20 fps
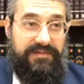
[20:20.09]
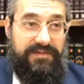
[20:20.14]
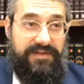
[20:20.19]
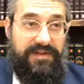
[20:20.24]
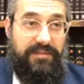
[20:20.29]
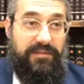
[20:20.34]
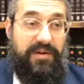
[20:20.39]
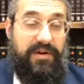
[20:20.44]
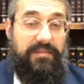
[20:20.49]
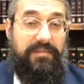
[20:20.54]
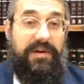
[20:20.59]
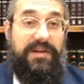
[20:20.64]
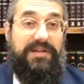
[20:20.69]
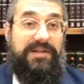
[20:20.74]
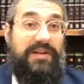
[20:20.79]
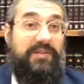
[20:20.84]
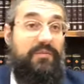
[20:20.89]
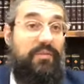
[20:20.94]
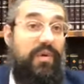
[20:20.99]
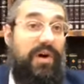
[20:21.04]
Some karbonot
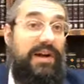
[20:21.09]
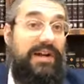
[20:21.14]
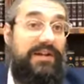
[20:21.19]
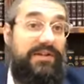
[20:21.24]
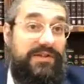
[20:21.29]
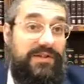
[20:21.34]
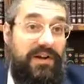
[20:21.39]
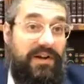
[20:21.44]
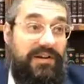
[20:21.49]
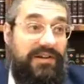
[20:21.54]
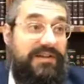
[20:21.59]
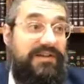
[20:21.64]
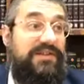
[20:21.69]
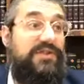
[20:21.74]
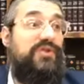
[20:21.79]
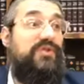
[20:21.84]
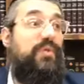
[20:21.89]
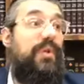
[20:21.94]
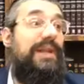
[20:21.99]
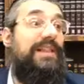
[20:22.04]
said one isarim. This
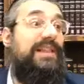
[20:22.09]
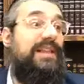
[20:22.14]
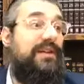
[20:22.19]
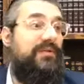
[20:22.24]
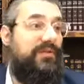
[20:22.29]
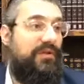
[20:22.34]
is twenty